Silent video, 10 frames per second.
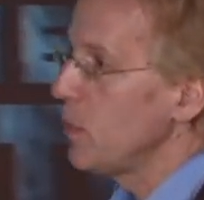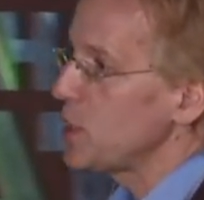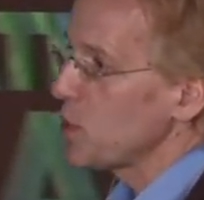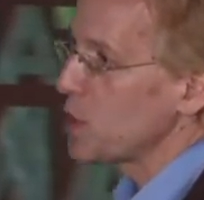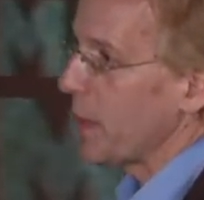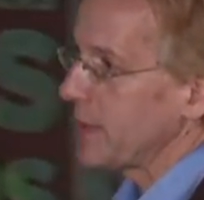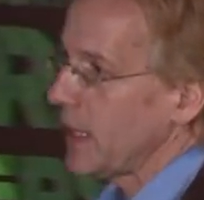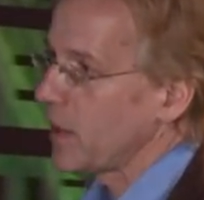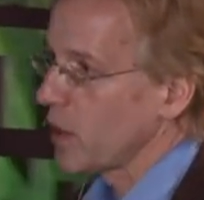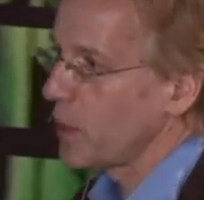much more
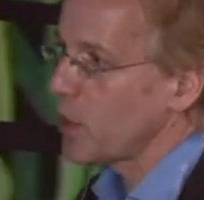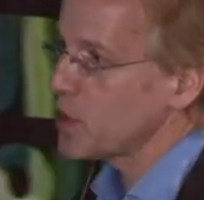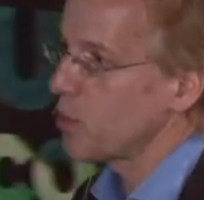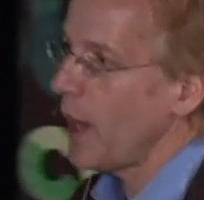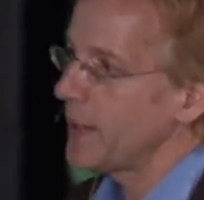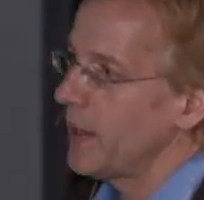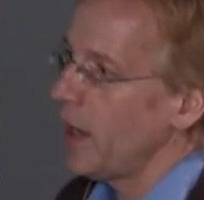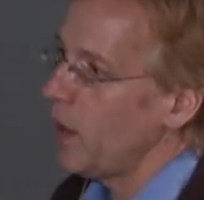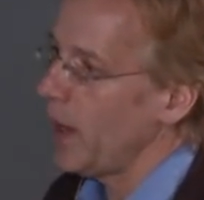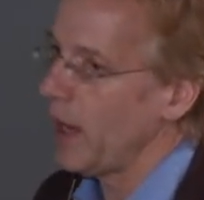spectacular, because right
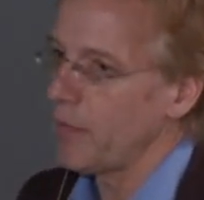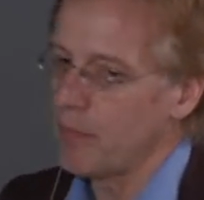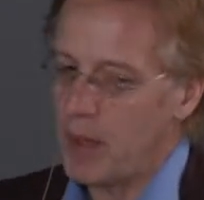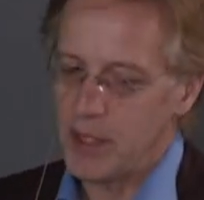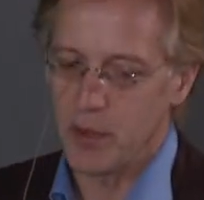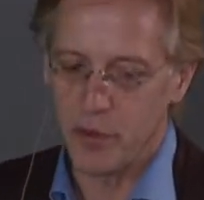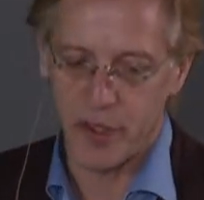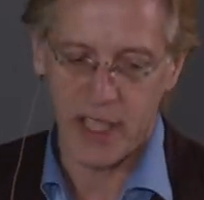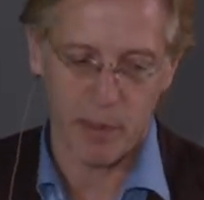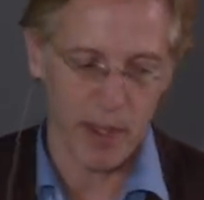now I've made you
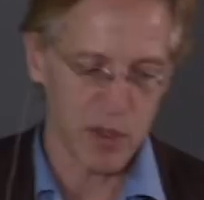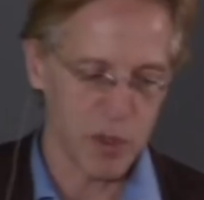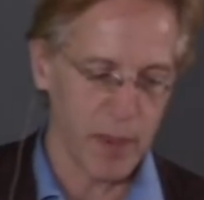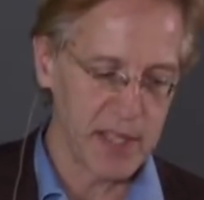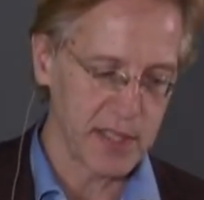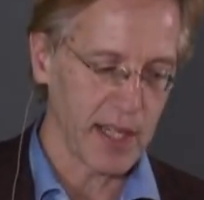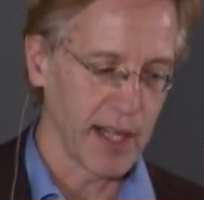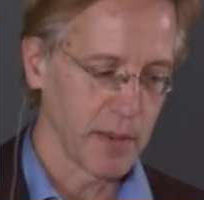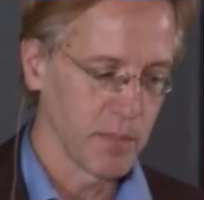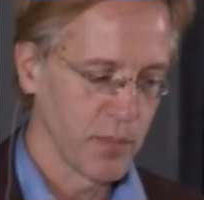think about
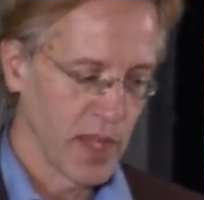space-time,